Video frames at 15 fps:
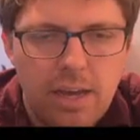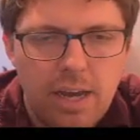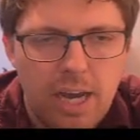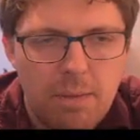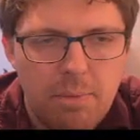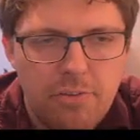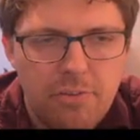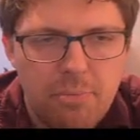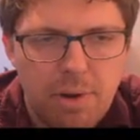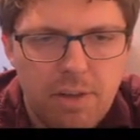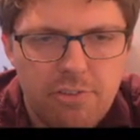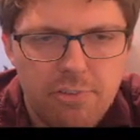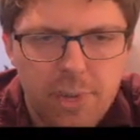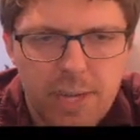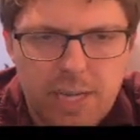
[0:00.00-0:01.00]
I'd be
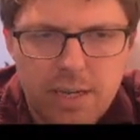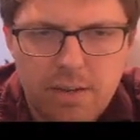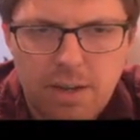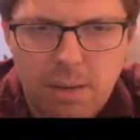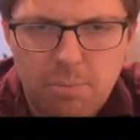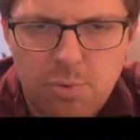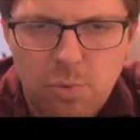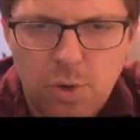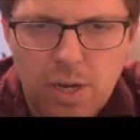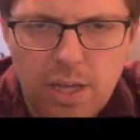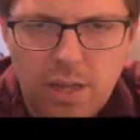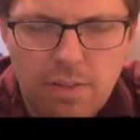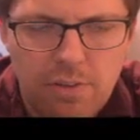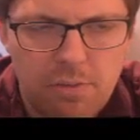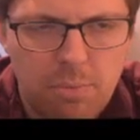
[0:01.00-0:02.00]
surprised if we get into top 20
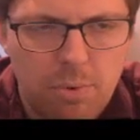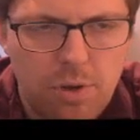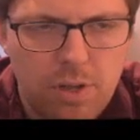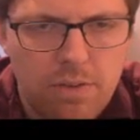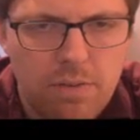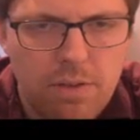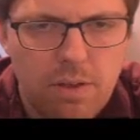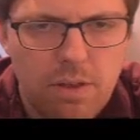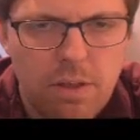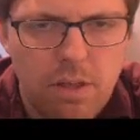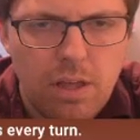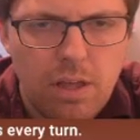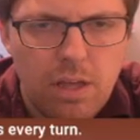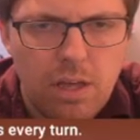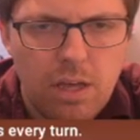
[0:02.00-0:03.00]
at this point.
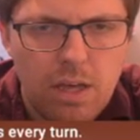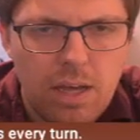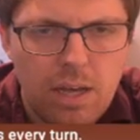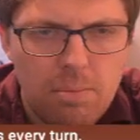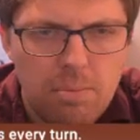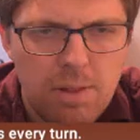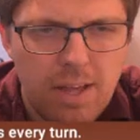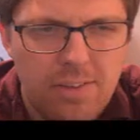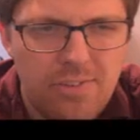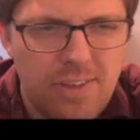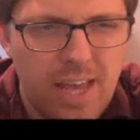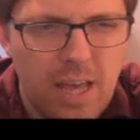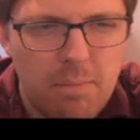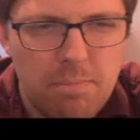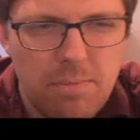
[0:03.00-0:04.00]
Apply
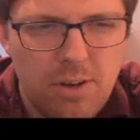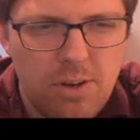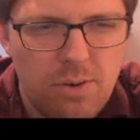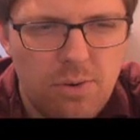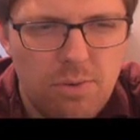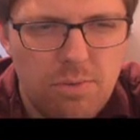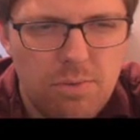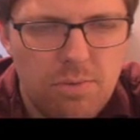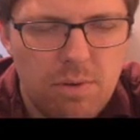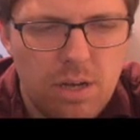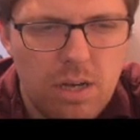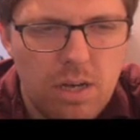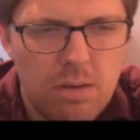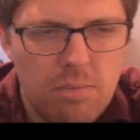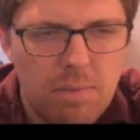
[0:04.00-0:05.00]
sap? No.
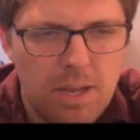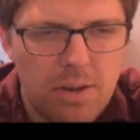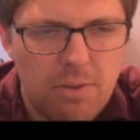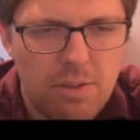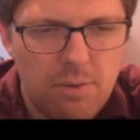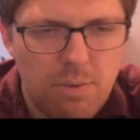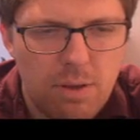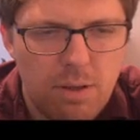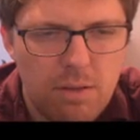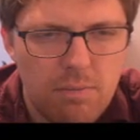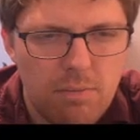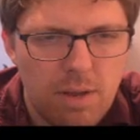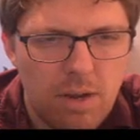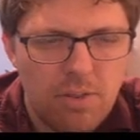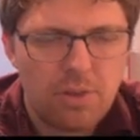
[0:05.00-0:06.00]
I don't think we
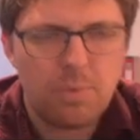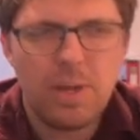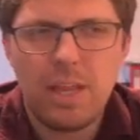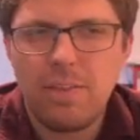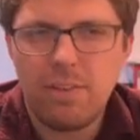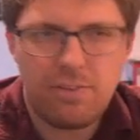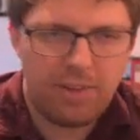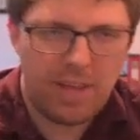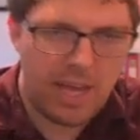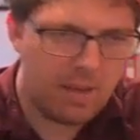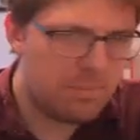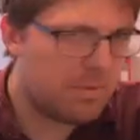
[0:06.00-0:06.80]
need the sap.